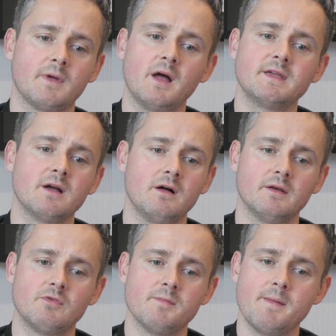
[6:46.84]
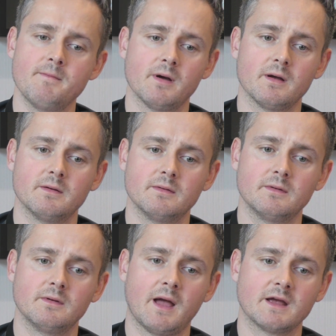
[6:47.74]
I can't remember
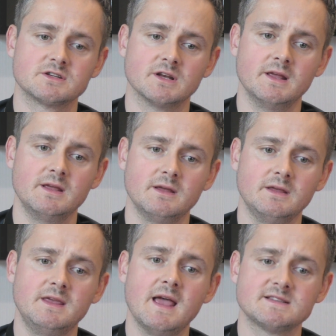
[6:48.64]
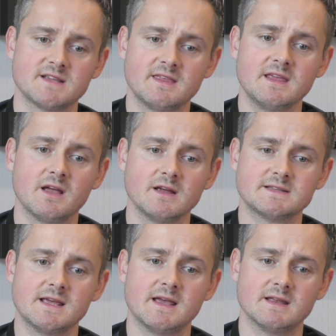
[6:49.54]
actually. Yes, I think I
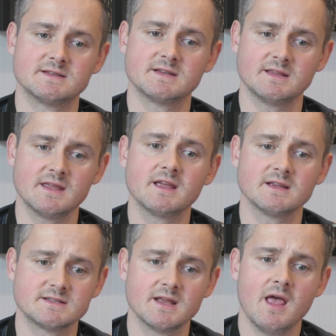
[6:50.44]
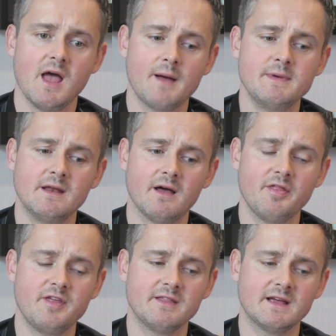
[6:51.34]
did. I think I. I mean, I
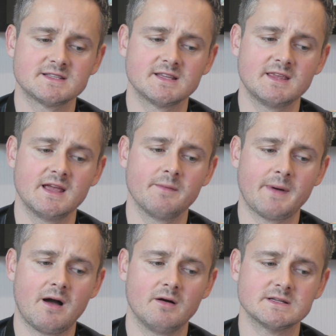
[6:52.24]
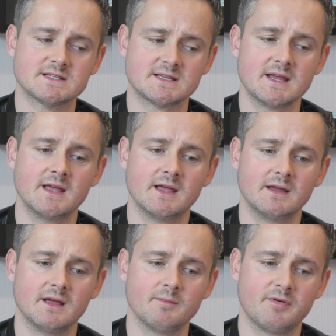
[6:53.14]
think that's the thing about
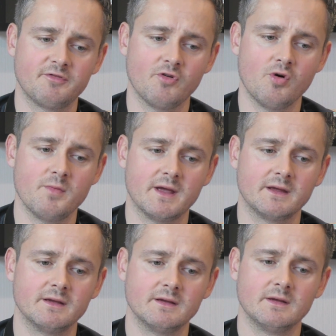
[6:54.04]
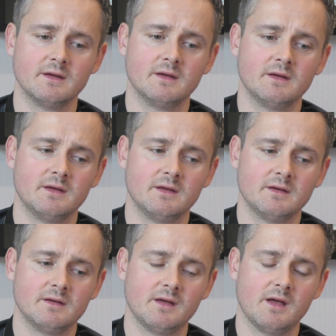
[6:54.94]
singing and mm -hmm. performing.
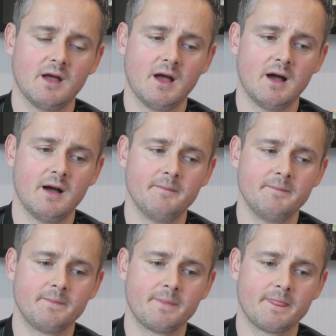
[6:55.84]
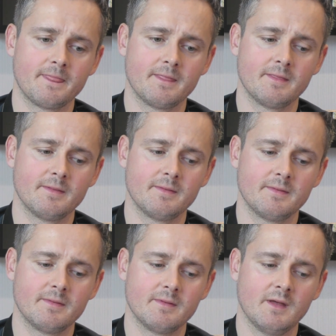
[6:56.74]
Um,
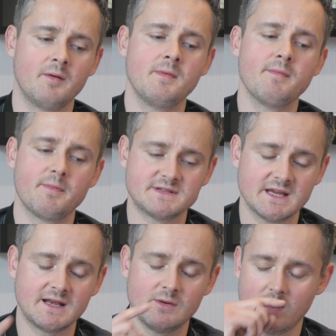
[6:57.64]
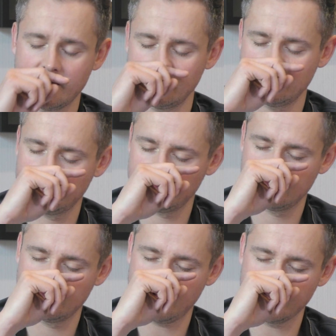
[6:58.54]
I remember particularly when
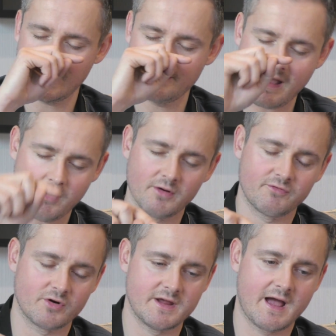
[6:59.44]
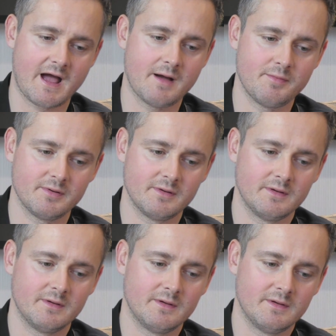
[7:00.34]
I came out of rehab.
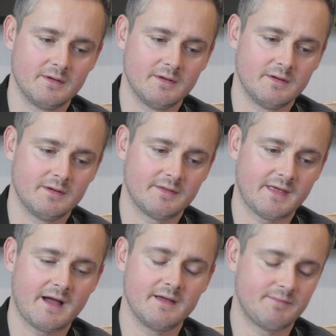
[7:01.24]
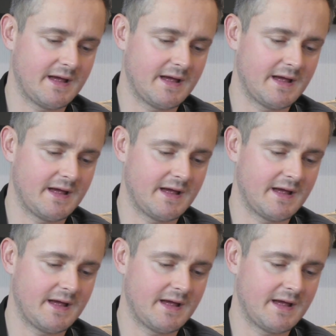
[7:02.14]
That in